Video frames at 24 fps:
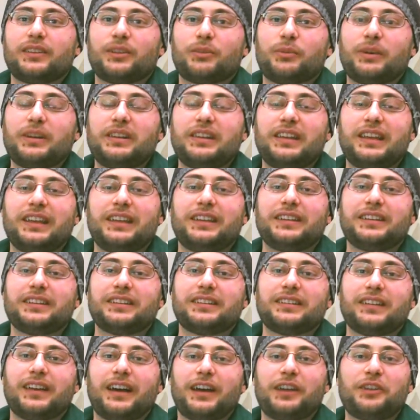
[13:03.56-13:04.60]
one day,
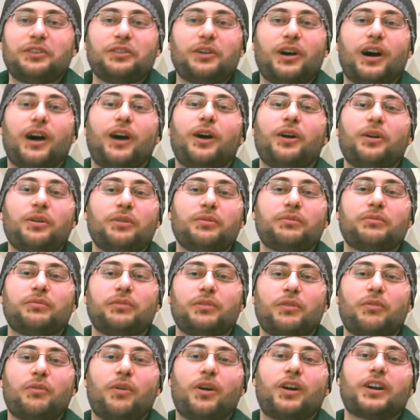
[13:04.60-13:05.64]
I don't know how,
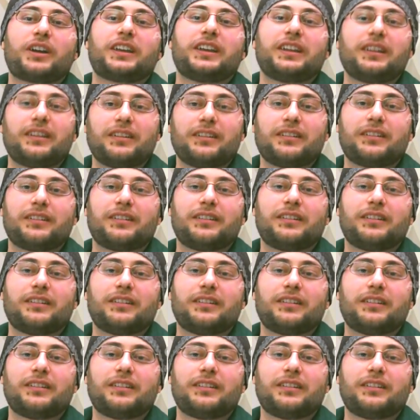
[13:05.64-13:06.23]
we were walking,